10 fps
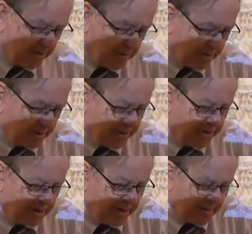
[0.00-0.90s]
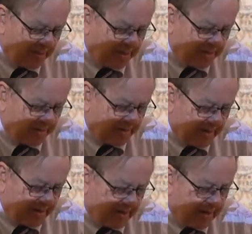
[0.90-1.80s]
Turkish
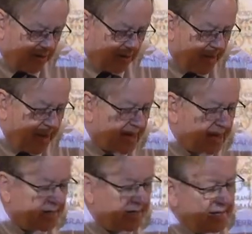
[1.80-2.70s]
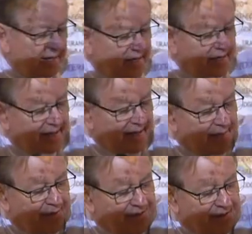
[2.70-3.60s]
military command in the
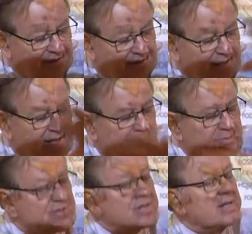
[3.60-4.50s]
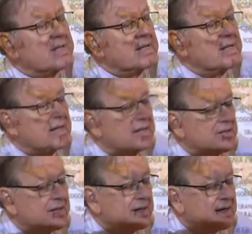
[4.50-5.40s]
Abbasid realms, the
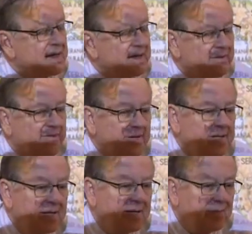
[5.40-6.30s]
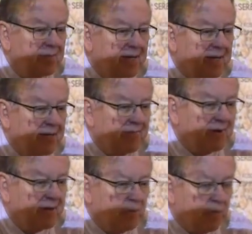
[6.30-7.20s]
entire caliphate, became
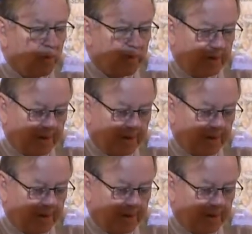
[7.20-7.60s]
very important.